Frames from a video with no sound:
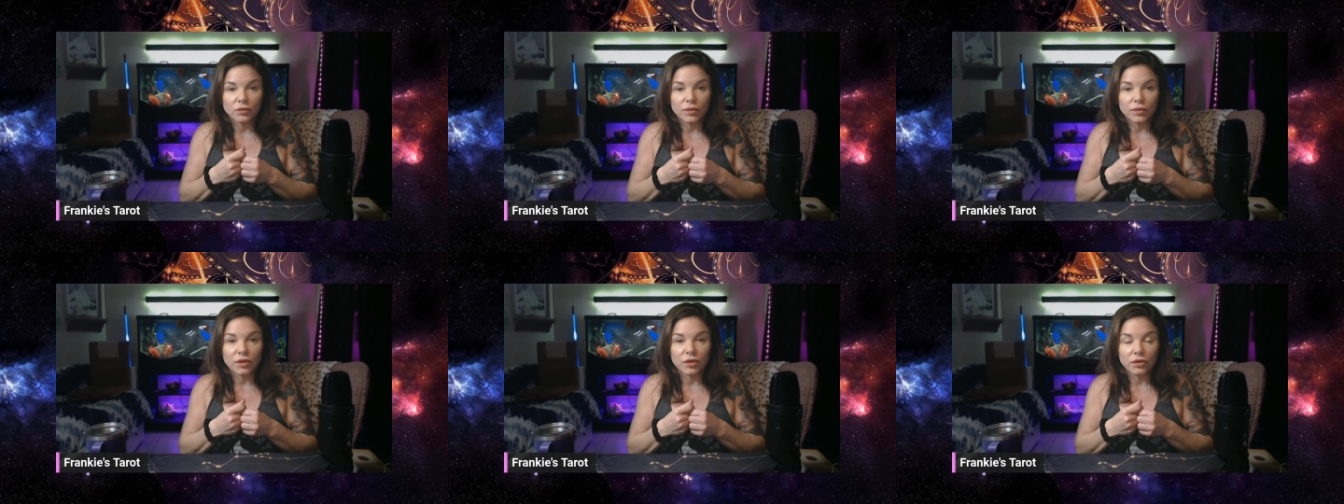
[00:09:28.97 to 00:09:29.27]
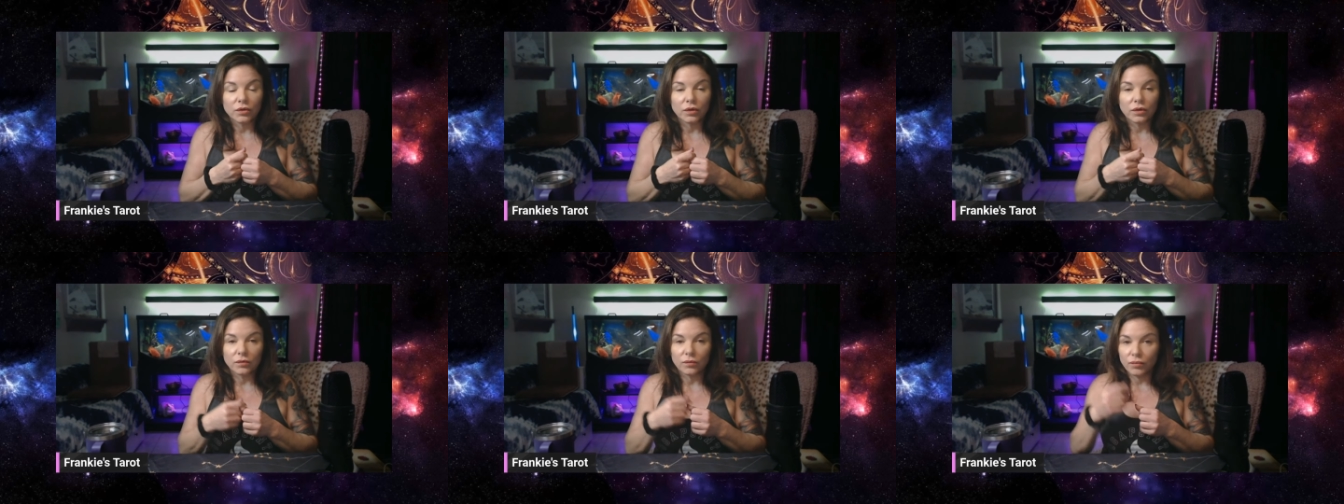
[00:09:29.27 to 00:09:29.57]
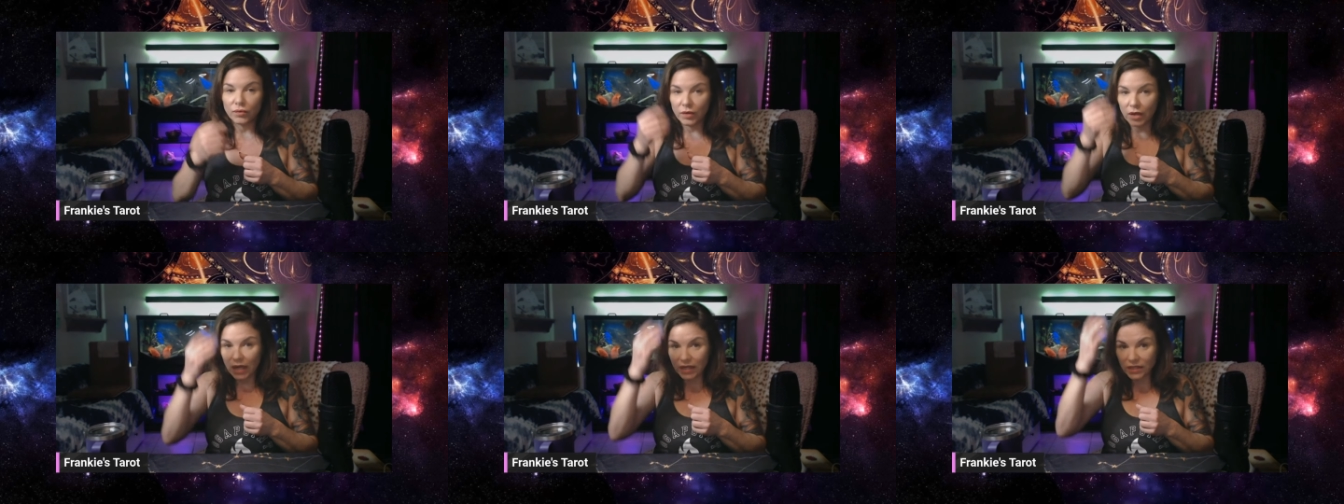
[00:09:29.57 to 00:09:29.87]
bring your
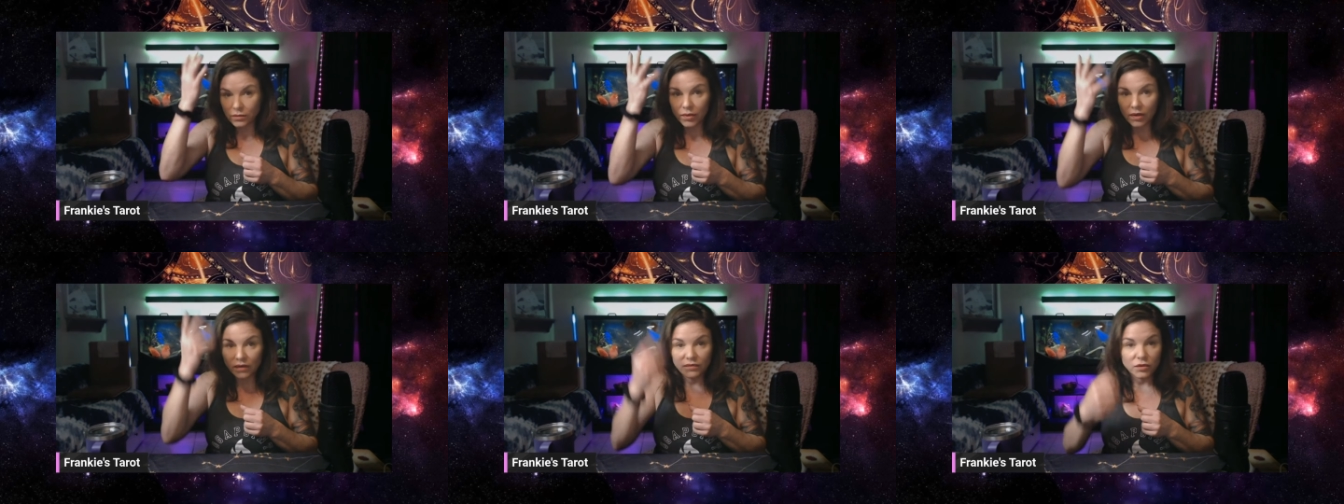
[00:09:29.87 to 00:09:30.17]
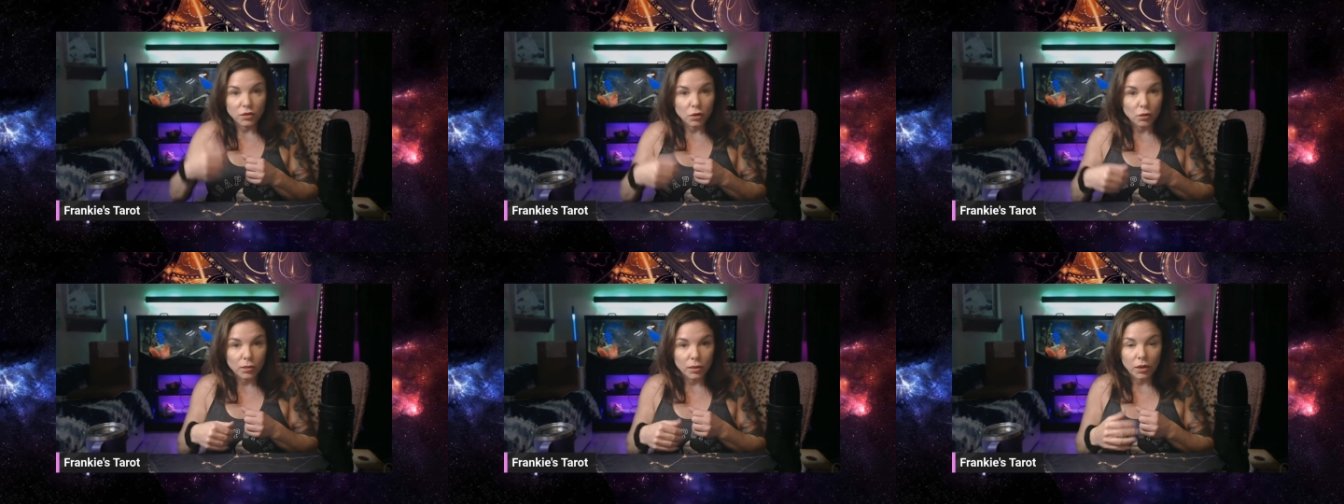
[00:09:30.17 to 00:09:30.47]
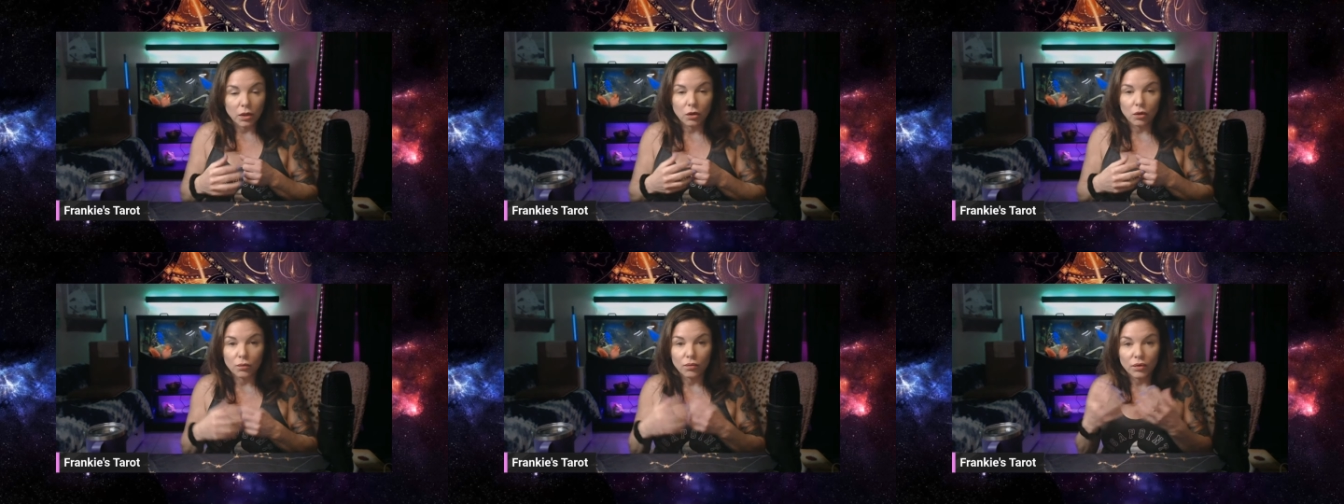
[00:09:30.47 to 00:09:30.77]
as above, so
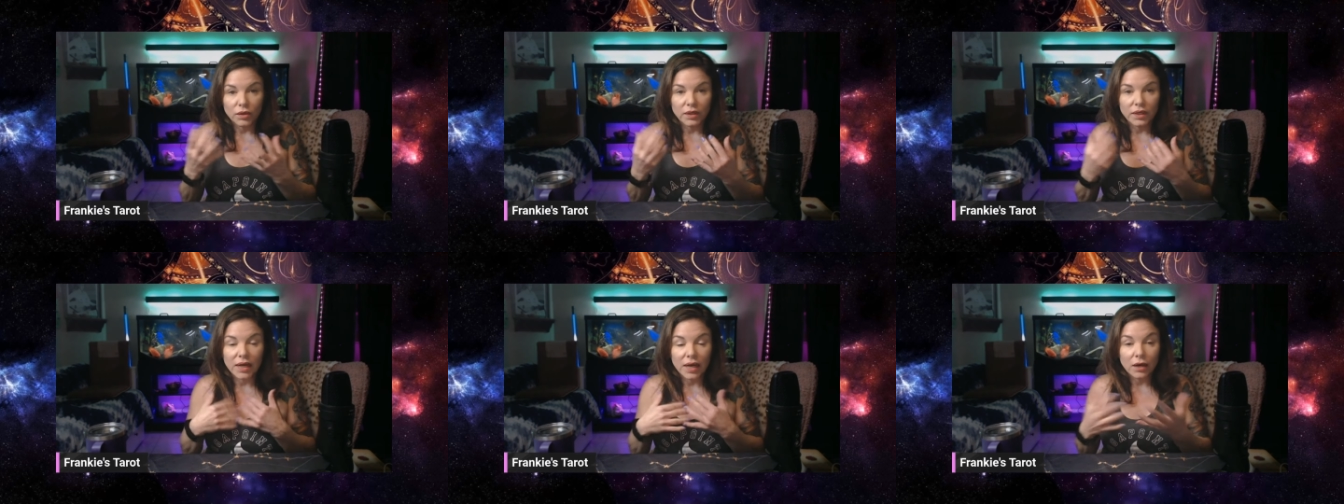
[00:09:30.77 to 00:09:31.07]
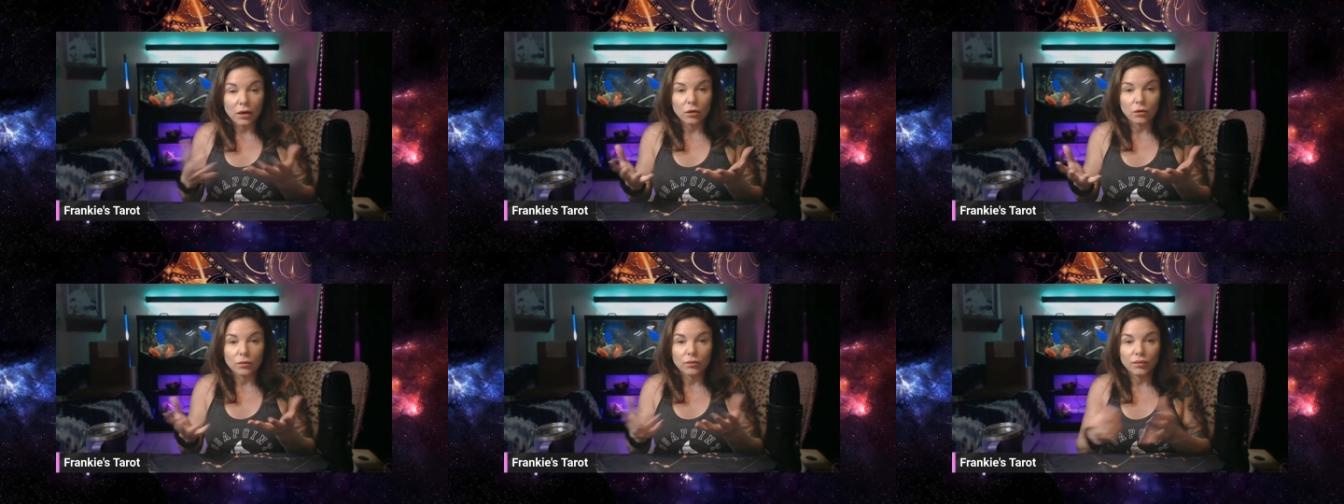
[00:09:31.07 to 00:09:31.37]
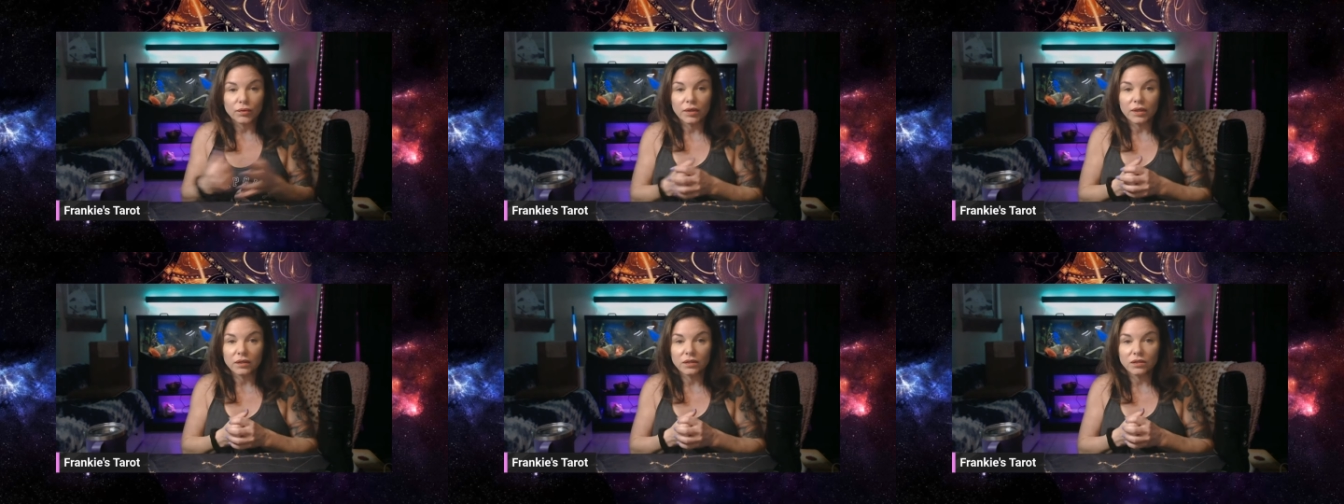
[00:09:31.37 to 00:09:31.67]
below, bring it out,
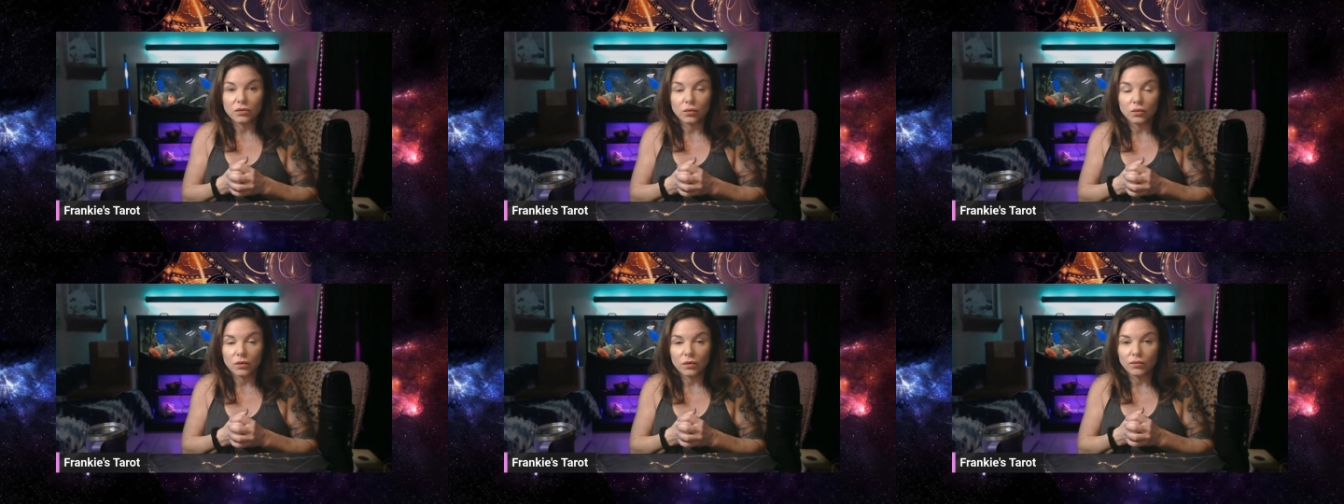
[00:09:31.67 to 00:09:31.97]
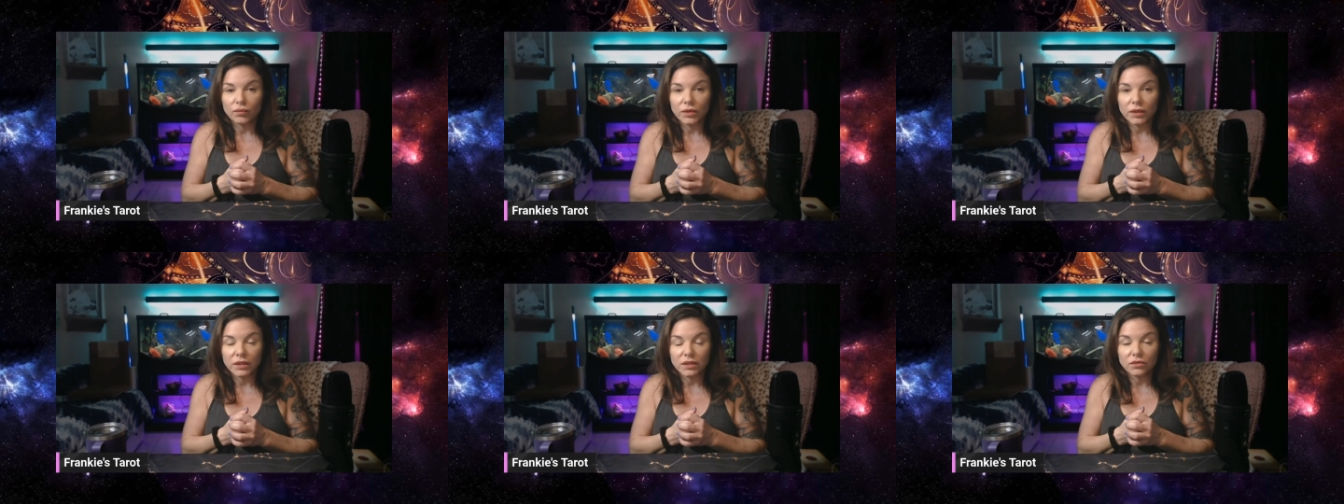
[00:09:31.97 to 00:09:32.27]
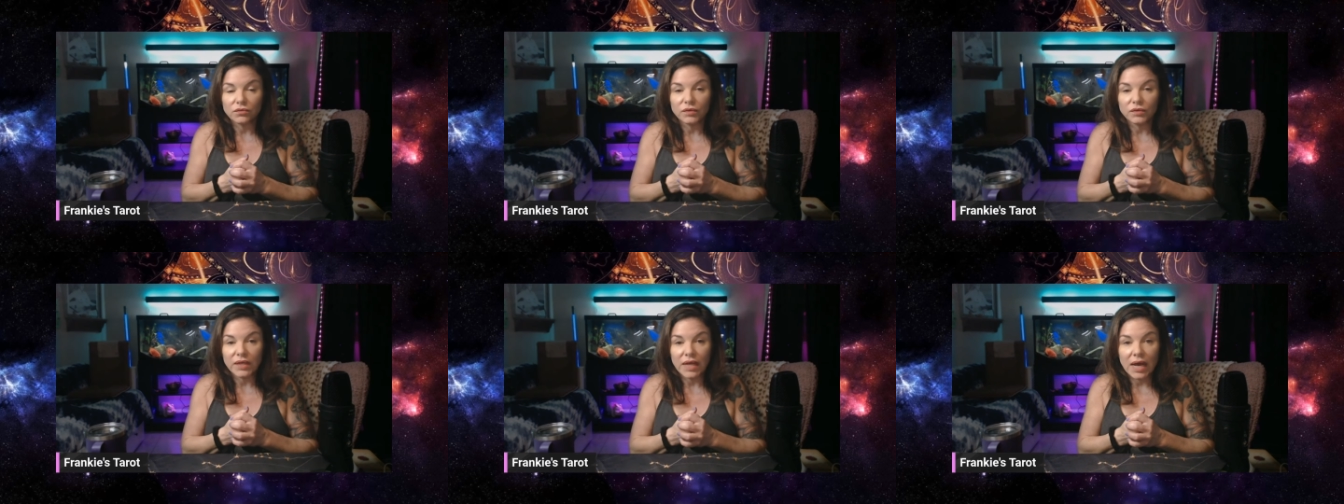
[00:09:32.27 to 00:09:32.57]
bring it to
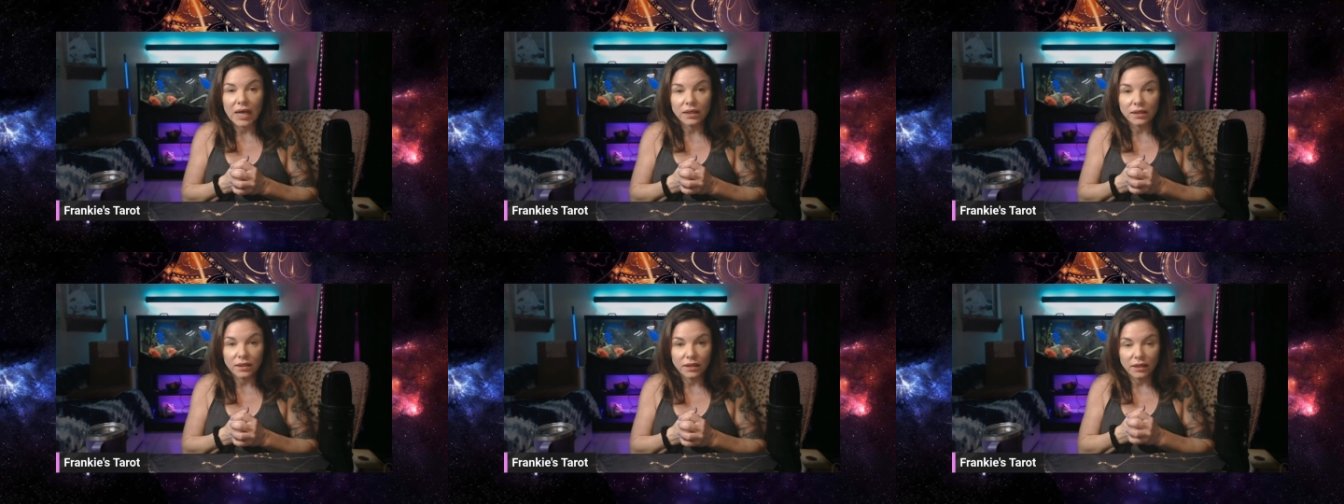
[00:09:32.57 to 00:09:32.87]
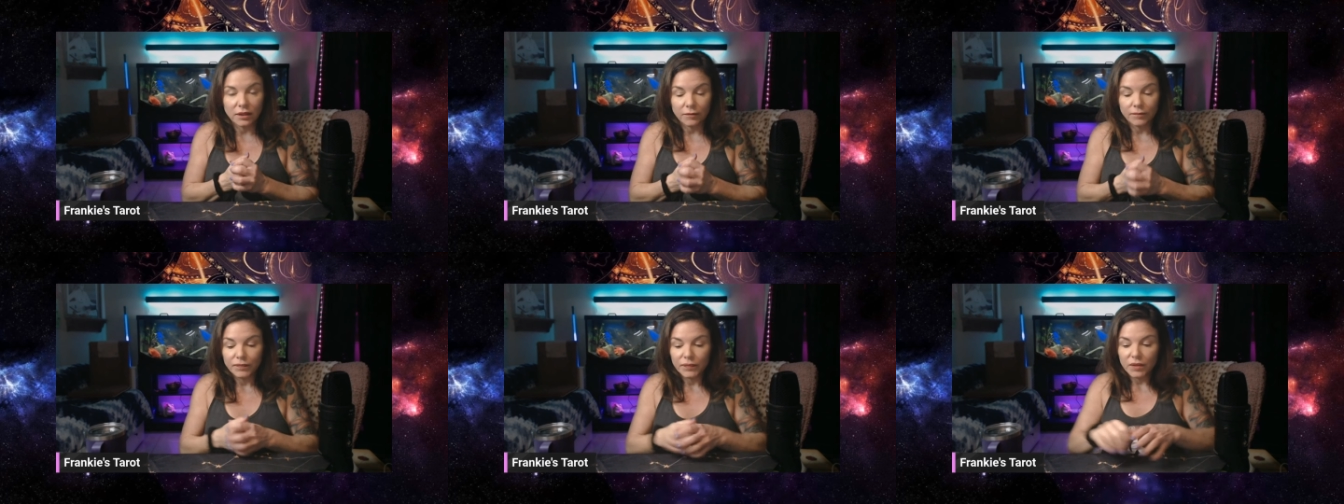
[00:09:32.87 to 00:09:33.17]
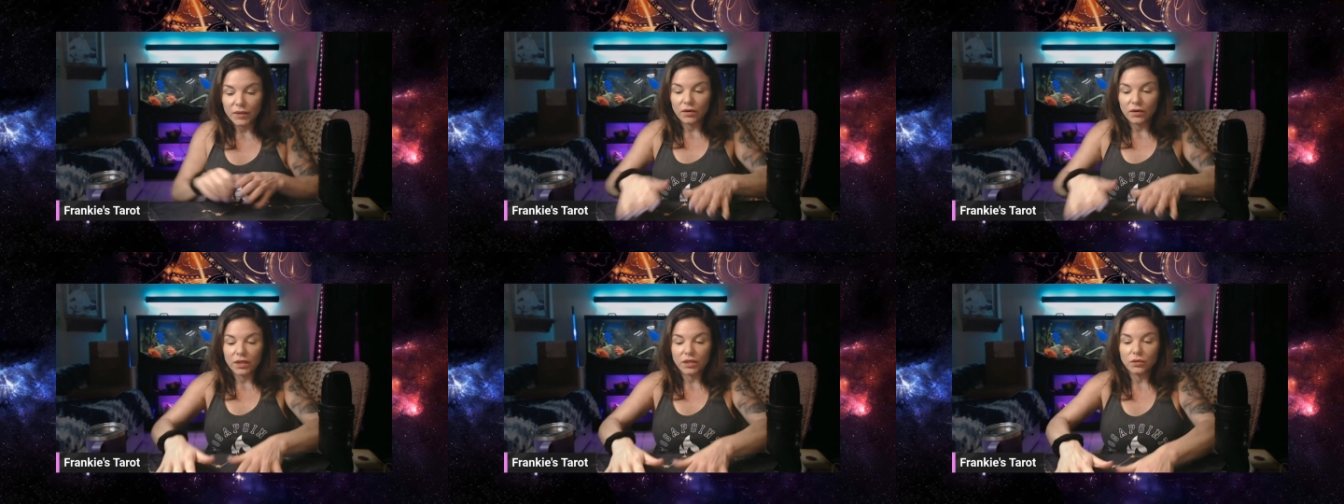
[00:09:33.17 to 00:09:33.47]
reality,
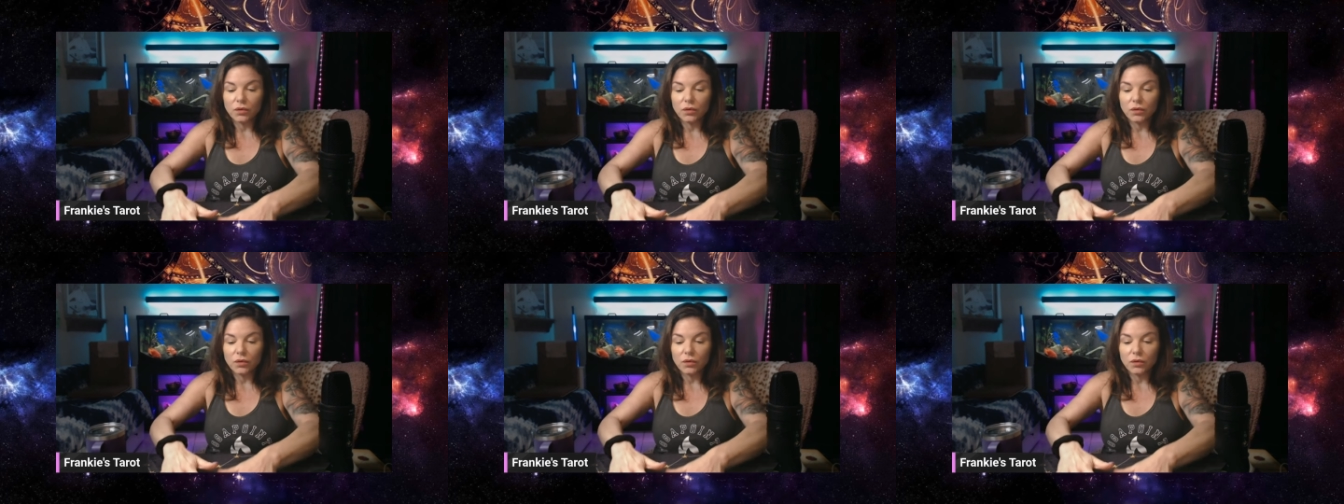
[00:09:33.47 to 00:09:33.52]
right?